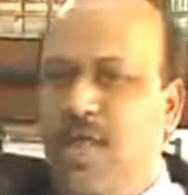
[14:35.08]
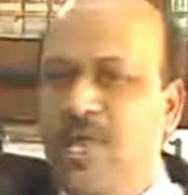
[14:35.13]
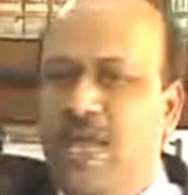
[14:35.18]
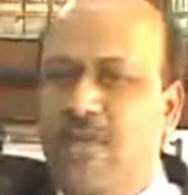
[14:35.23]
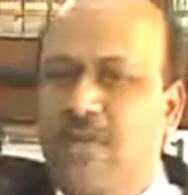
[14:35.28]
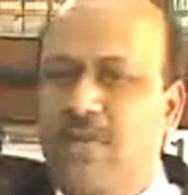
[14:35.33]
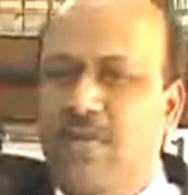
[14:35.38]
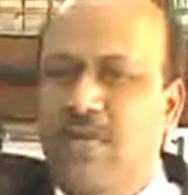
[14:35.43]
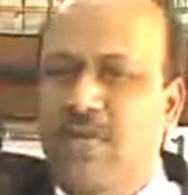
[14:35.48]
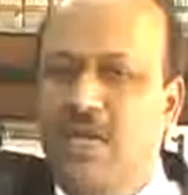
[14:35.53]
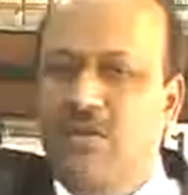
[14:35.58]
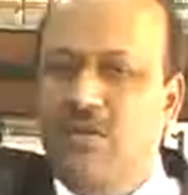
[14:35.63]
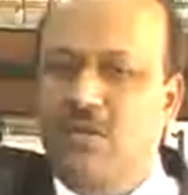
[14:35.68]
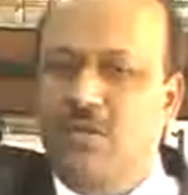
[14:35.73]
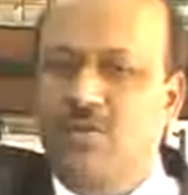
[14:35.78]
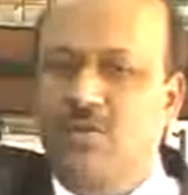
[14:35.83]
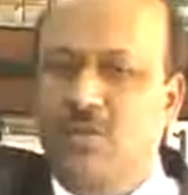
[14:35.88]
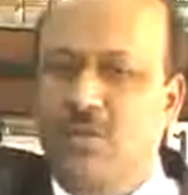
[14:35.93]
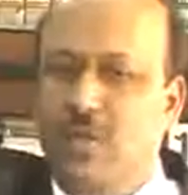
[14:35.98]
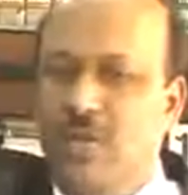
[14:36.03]
liability
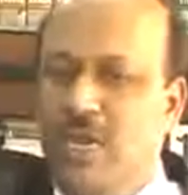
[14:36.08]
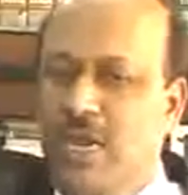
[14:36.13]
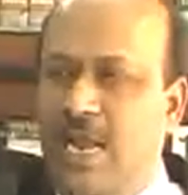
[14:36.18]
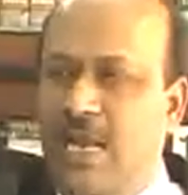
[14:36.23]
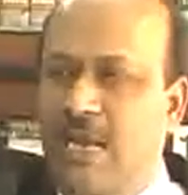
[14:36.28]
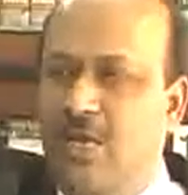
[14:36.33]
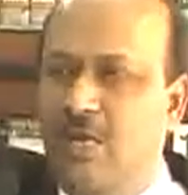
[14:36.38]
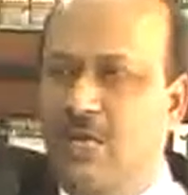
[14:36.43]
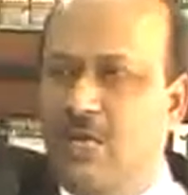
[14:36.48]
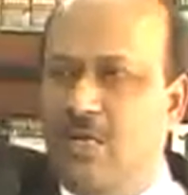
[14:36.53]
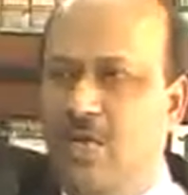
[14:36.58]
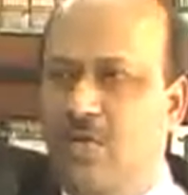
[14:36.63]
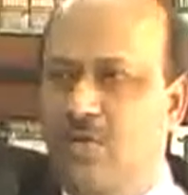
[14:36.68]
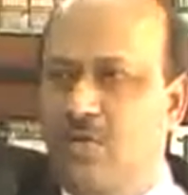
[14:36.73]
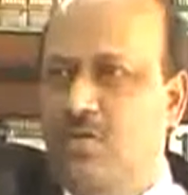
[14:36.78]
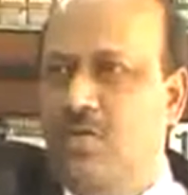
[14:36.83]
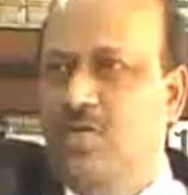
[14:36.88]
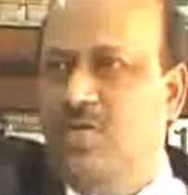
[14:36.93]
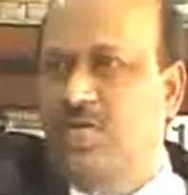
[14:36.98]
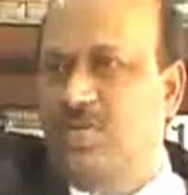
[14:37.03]
also, land cost
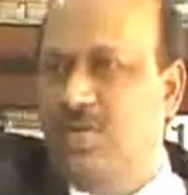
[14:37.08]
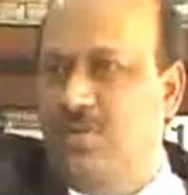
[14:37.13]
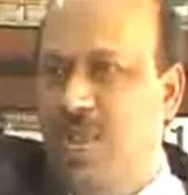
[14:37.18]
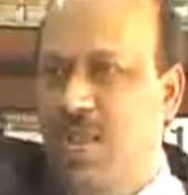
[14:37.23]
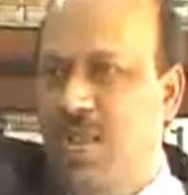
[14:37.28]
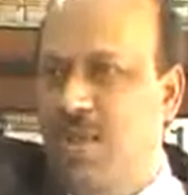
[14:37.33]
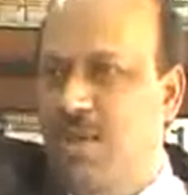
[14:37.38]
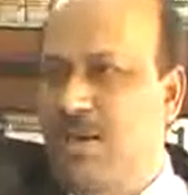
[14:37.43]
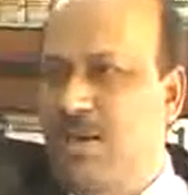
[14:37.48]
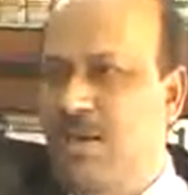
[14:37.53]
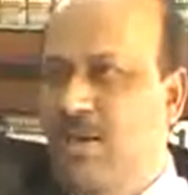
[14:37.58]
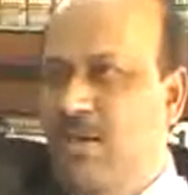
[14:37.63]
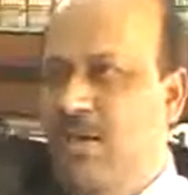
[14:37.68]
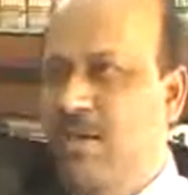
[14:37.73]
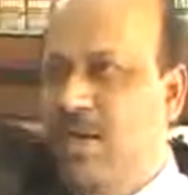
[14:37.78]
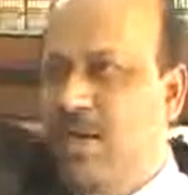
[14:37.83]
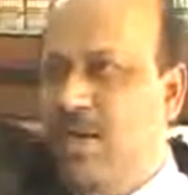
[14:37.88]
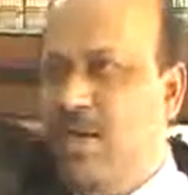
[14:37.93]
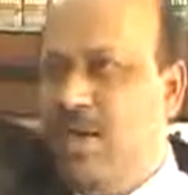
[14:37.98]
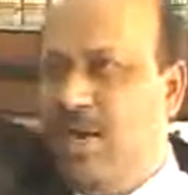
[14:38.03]
also in this manner
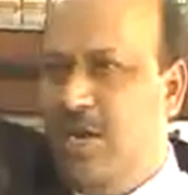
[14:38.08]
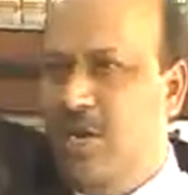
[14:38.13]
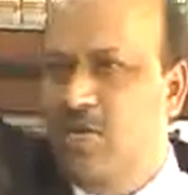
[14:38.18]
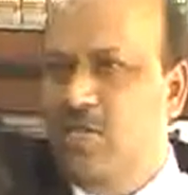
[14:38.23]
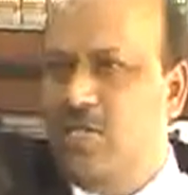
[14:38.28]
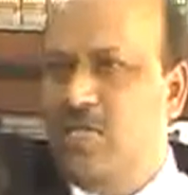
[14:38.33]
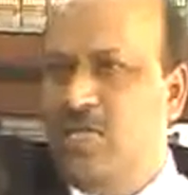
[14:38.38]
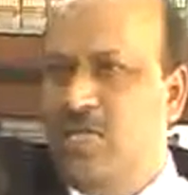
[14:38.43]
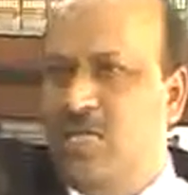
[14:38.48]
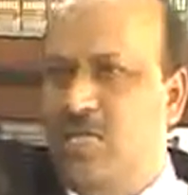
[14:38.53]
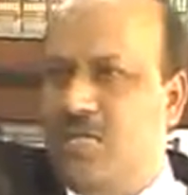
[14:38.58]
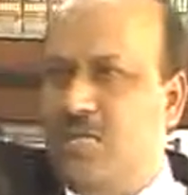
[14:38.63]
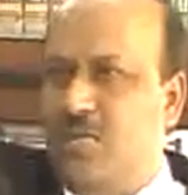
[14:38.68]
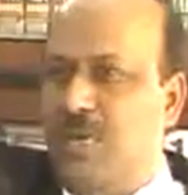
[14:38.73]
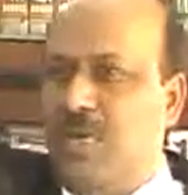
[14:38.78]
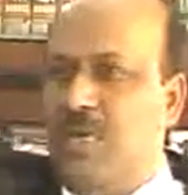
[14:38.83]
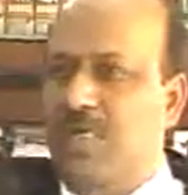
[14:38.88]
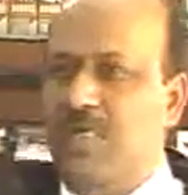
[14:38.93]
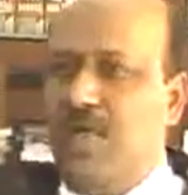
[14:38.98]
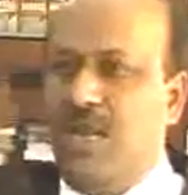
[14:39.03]
and reduce this
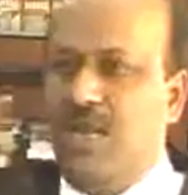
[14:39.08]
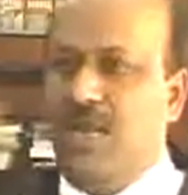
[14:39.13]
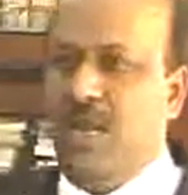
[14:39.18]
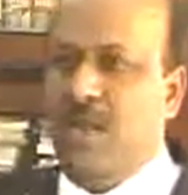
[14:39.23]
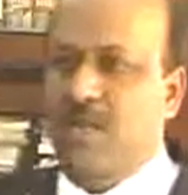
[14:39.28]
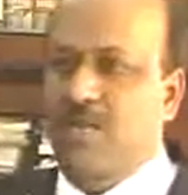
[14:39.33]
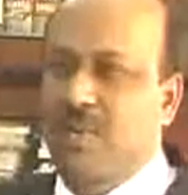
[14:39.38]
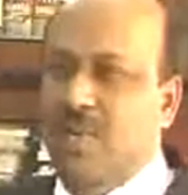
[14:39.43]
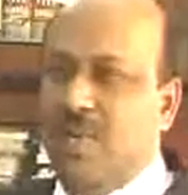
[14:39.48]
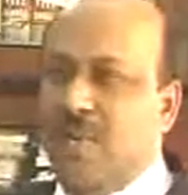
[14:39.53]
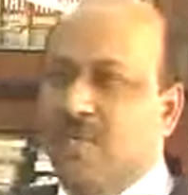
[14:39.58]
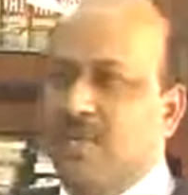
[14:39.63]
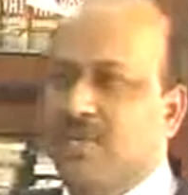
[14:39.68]
aspect, then liability.